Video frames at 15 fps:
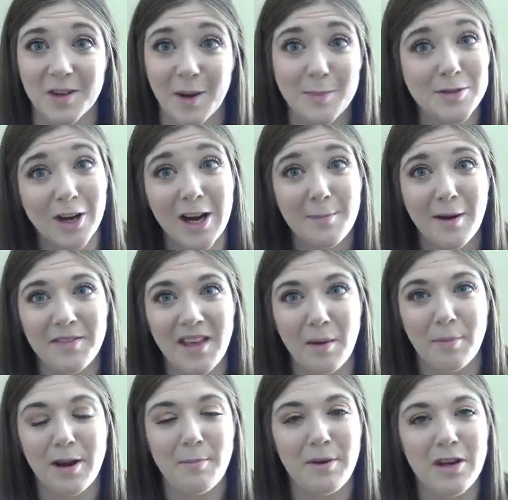So I'm sorry about
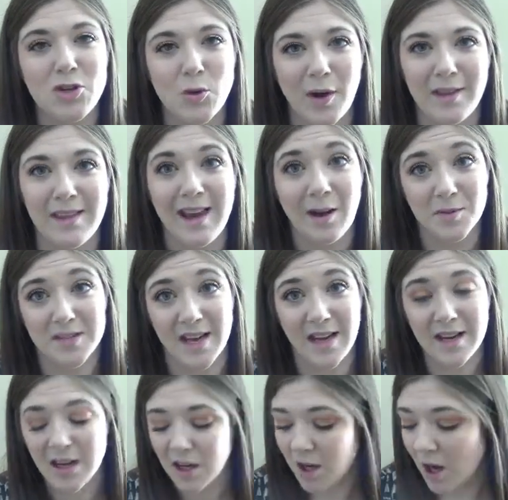that, but I've been enjoying the
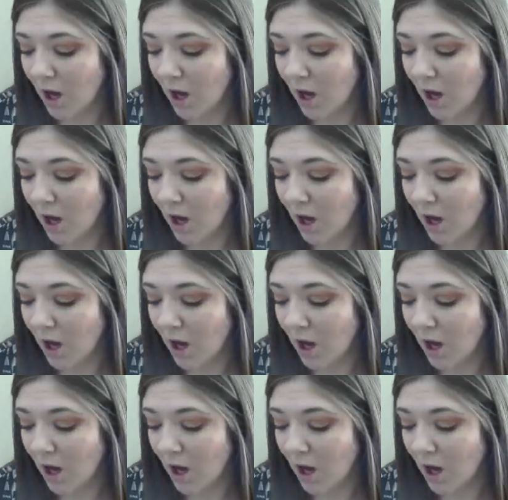outside.